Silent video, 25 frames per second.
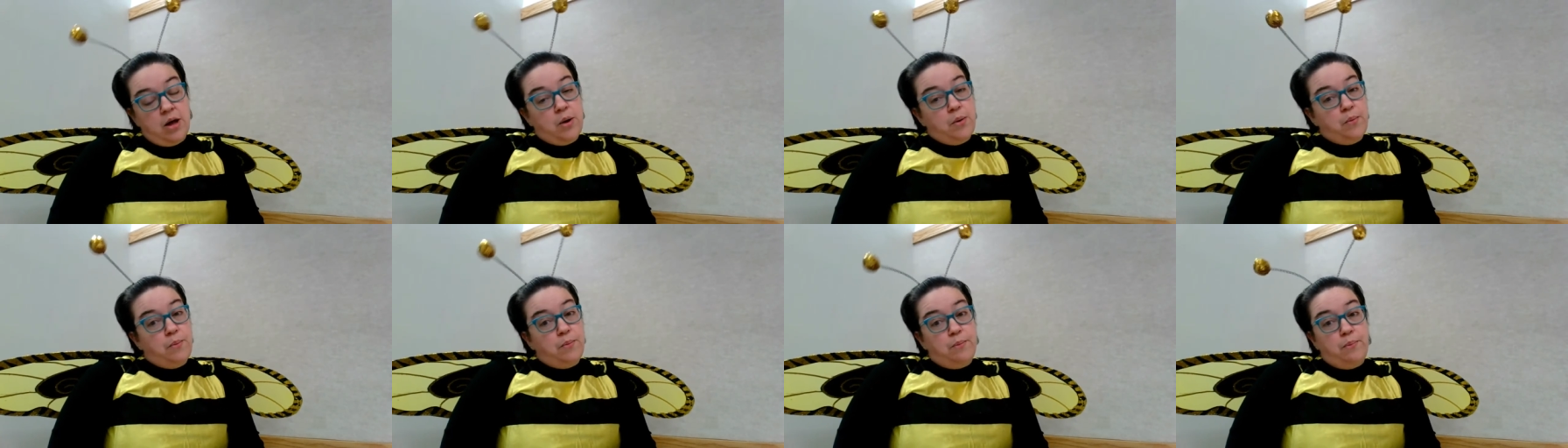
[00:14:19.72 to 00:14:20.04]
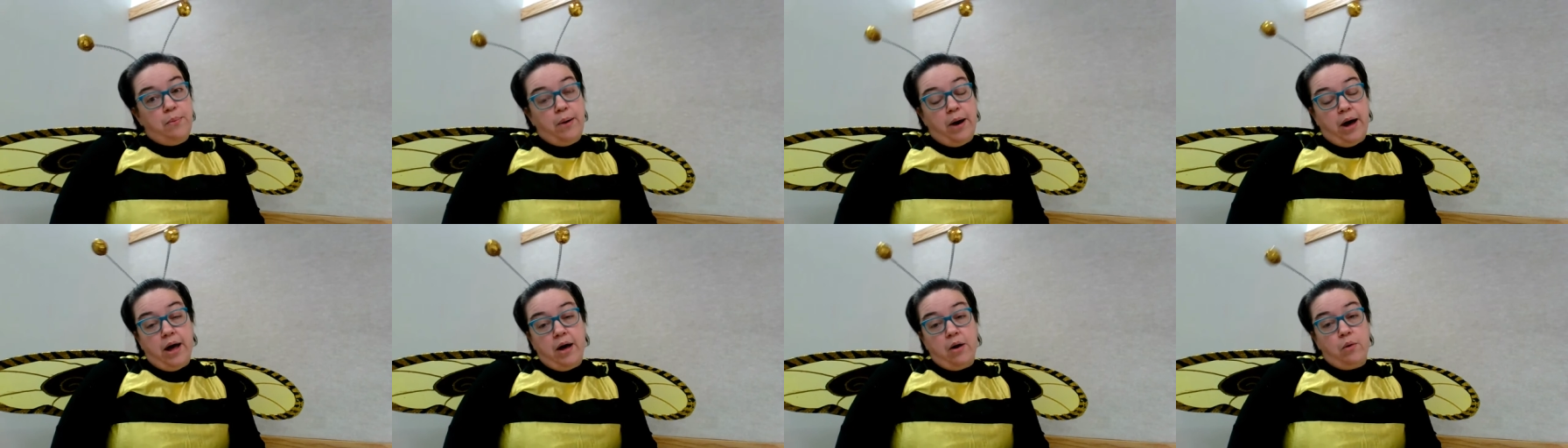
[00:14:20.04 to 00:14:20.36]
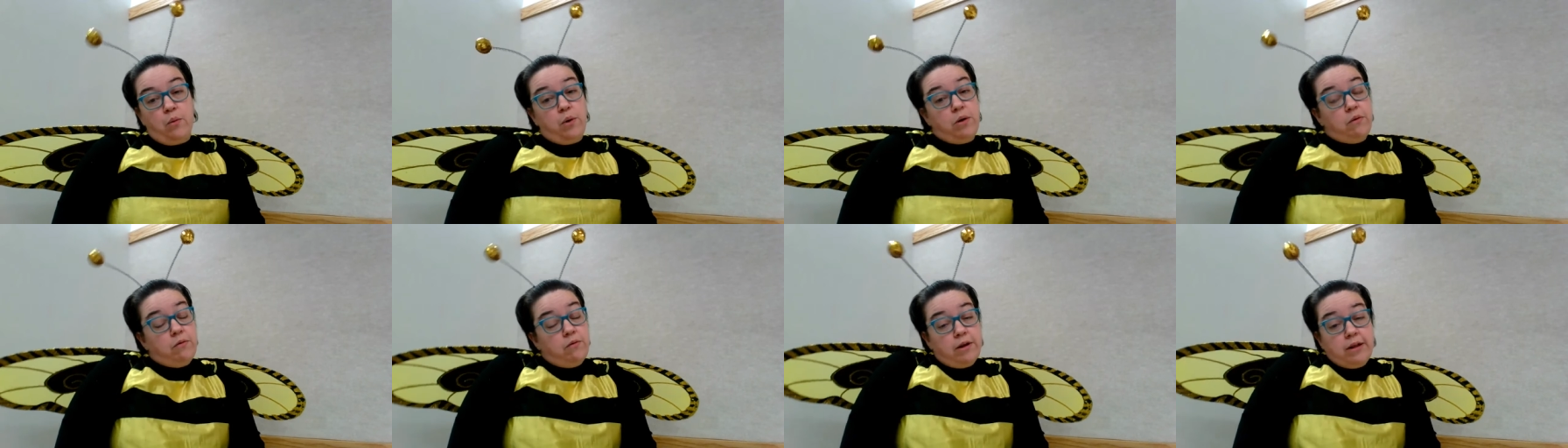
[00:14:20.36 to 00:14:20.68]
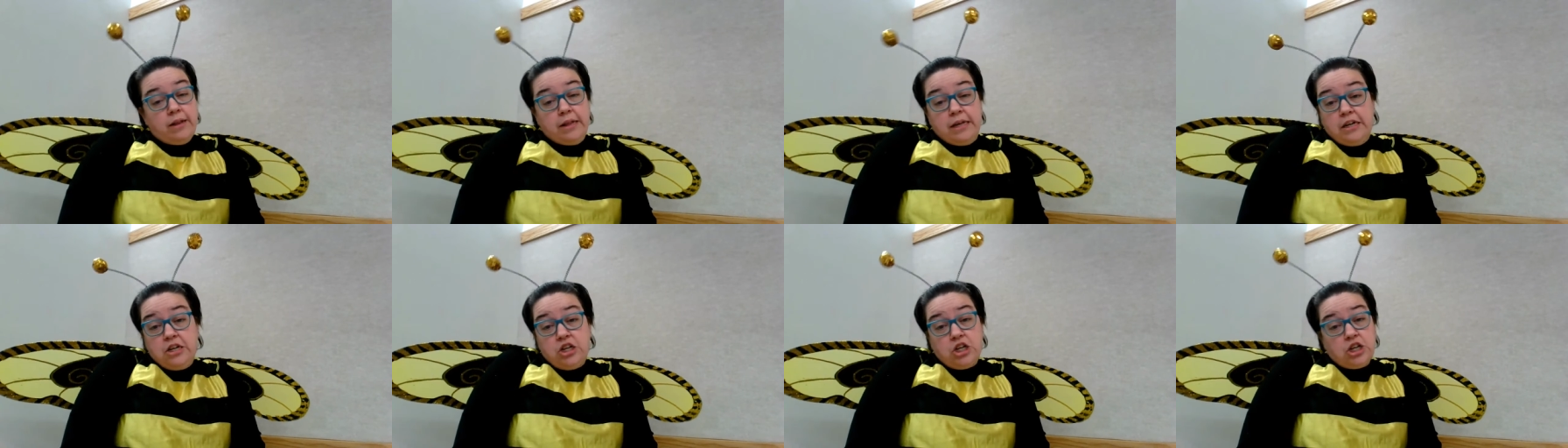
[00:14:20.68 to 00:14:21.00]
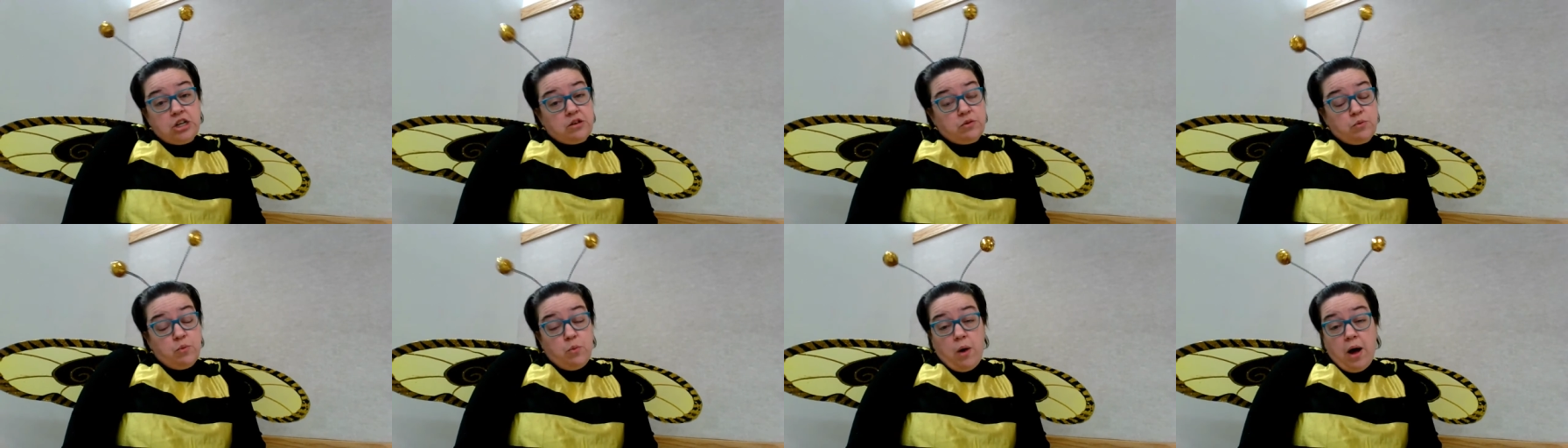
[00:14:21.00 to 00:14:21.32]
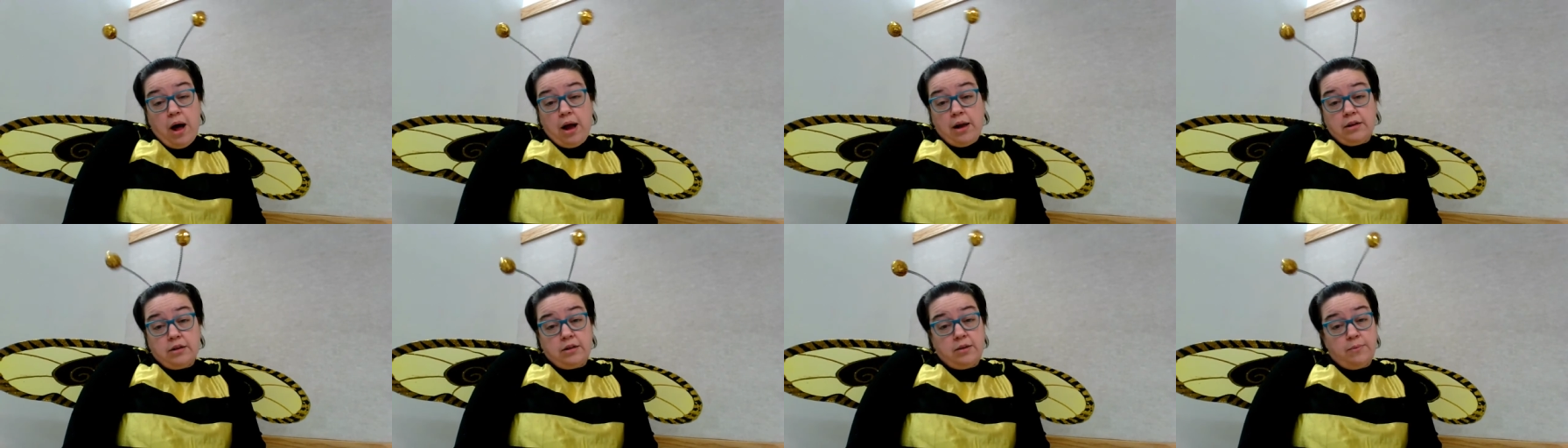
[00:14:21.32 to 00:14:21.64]
but we really just
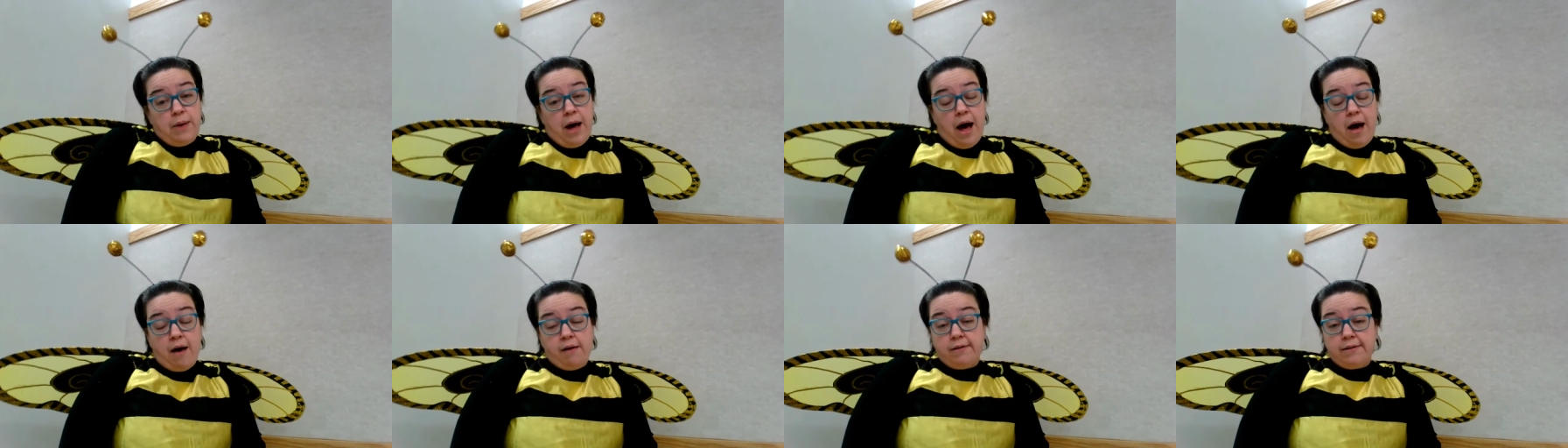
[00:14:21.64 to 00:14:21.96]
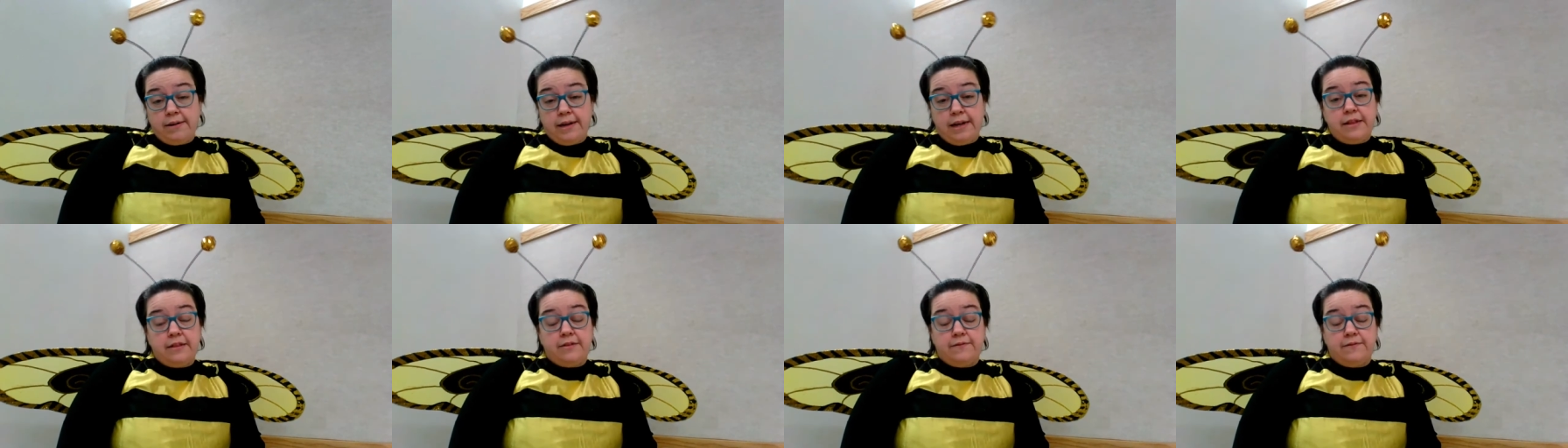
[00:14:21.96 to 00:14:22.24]
want to pollinate